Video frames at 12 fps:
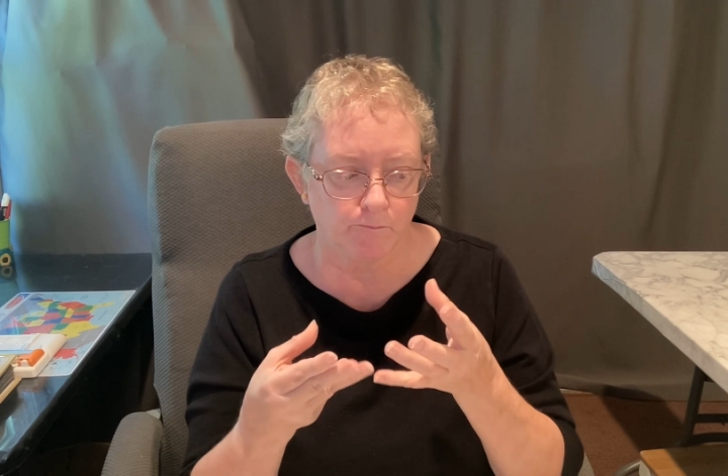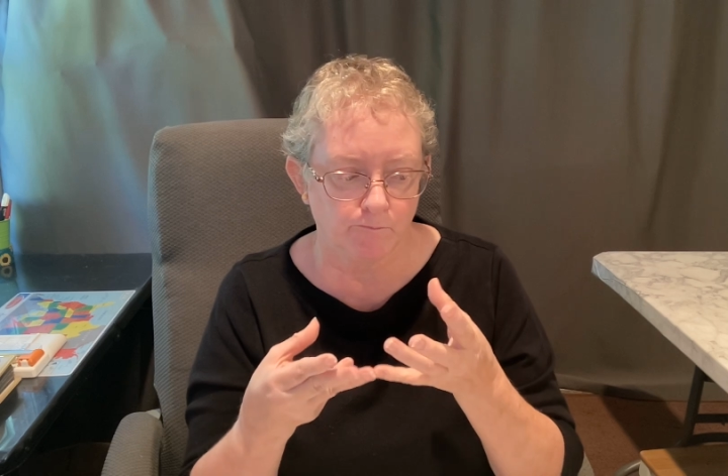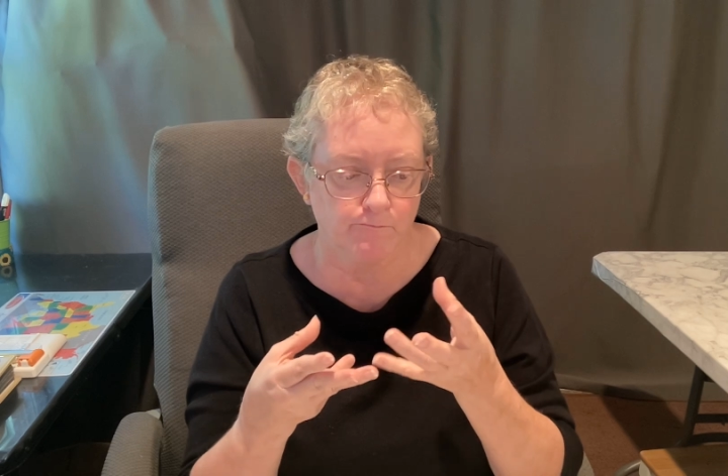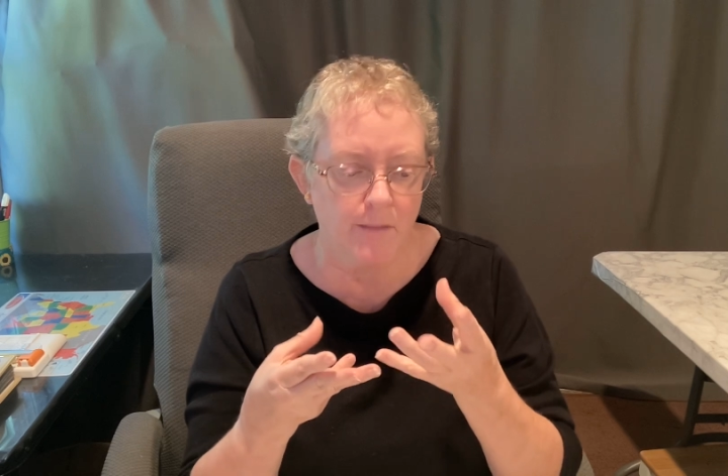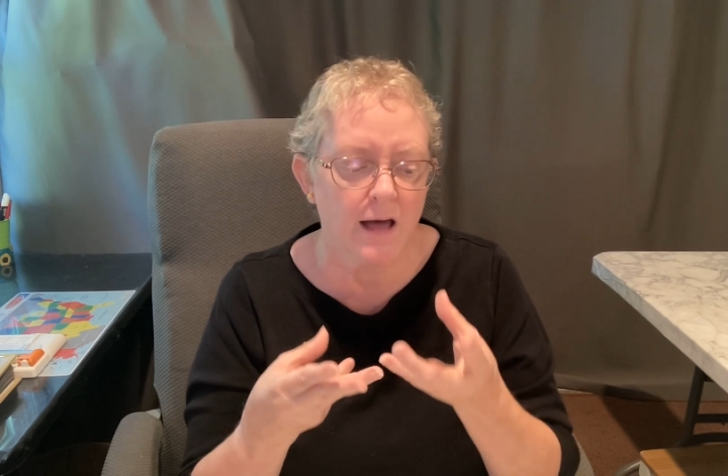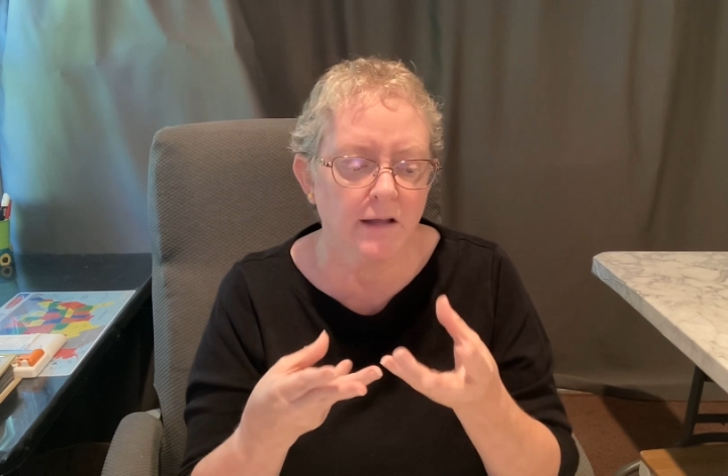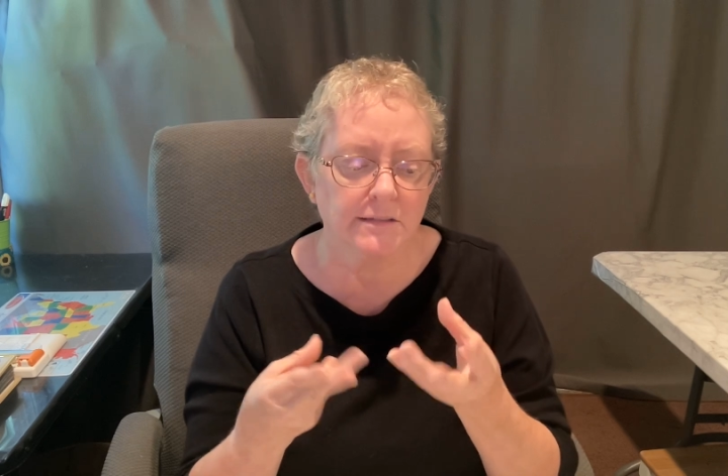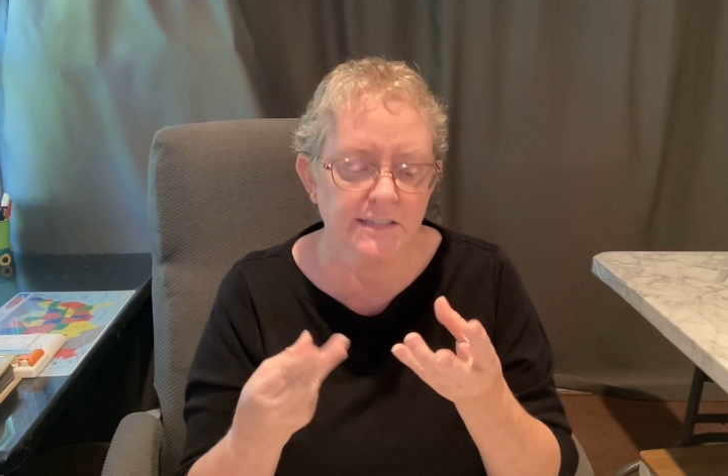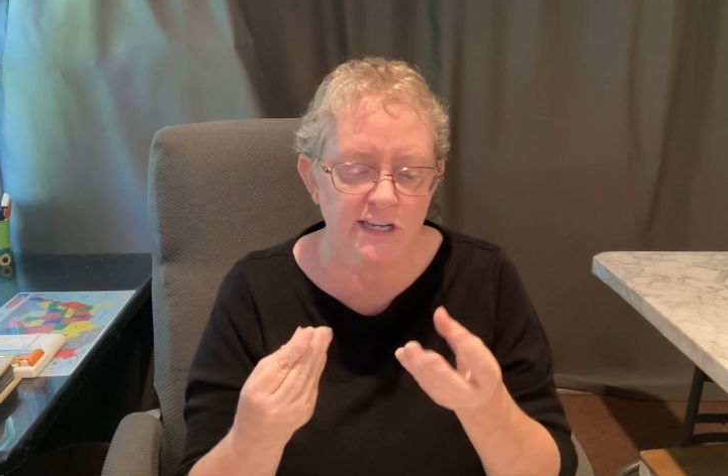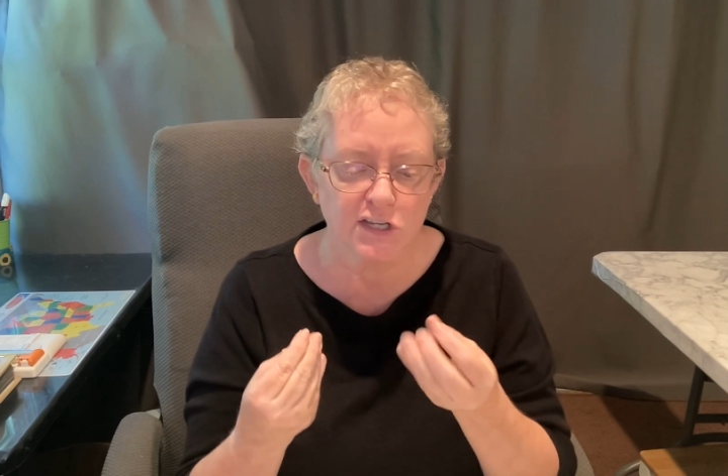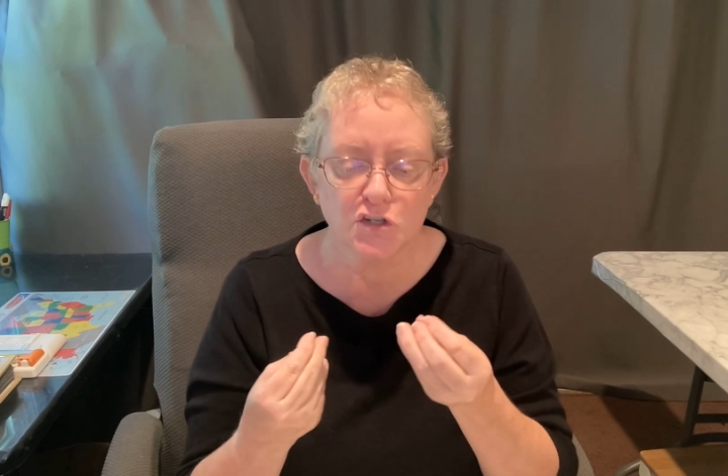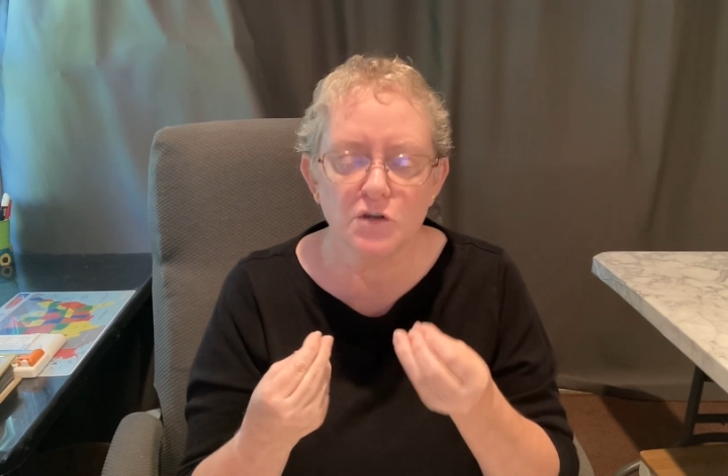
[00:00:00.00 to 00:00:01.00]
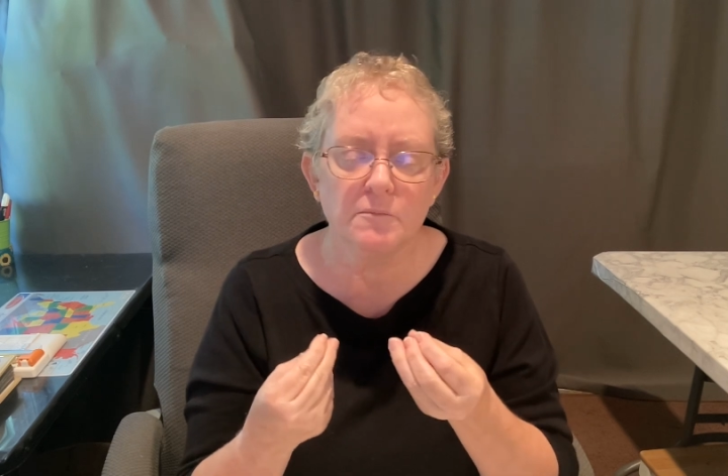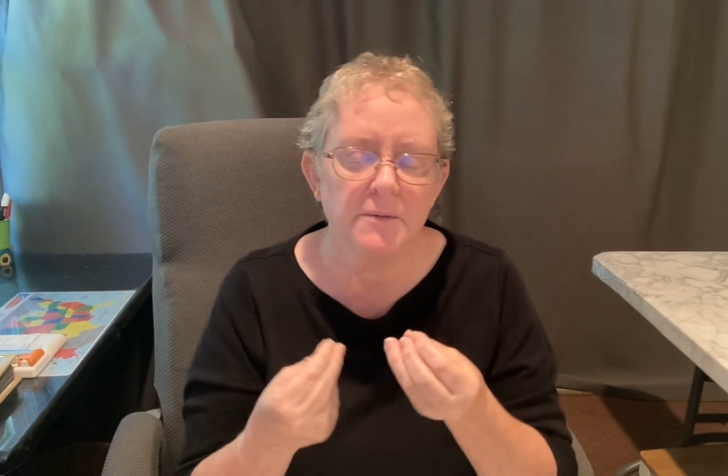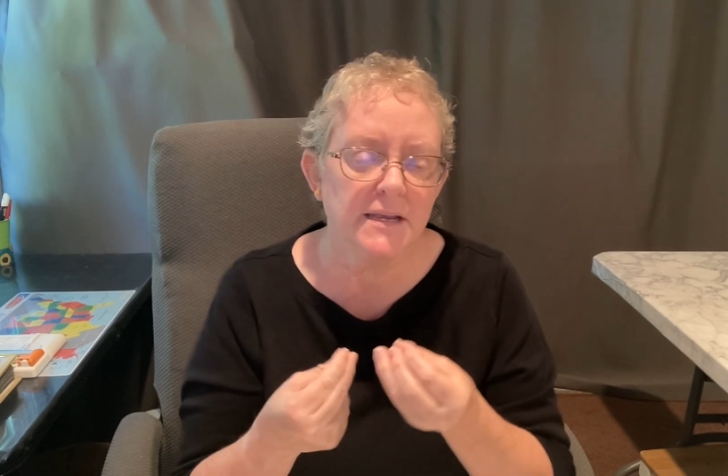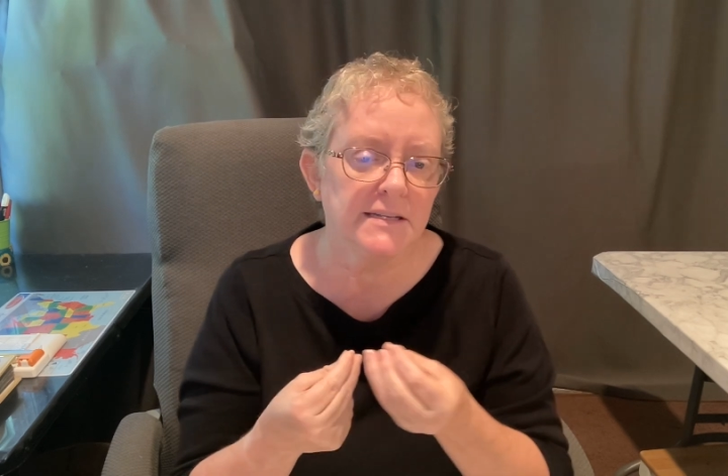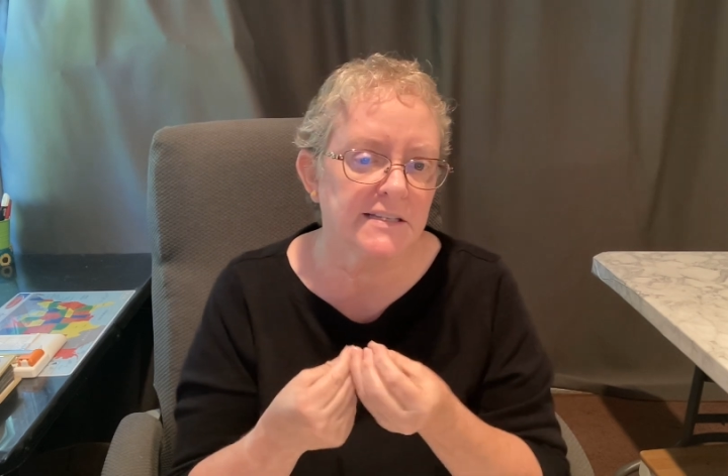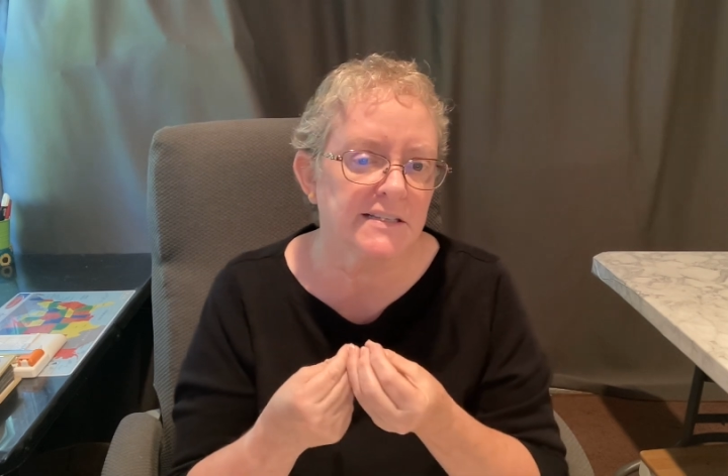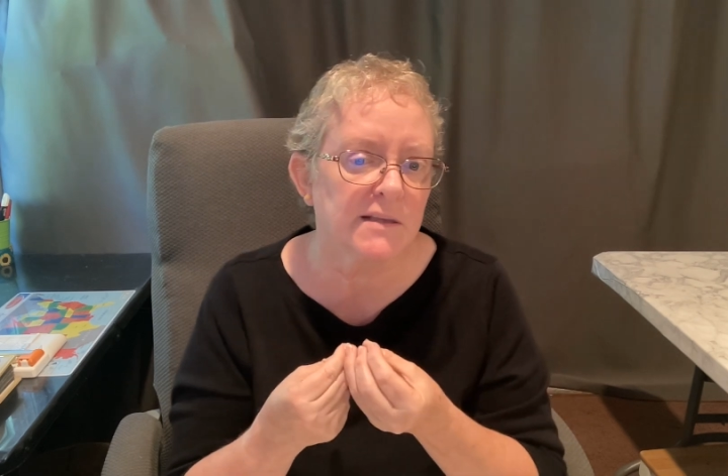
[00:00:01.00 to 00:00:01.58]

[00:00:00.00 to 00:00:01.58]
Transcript: melting two pieces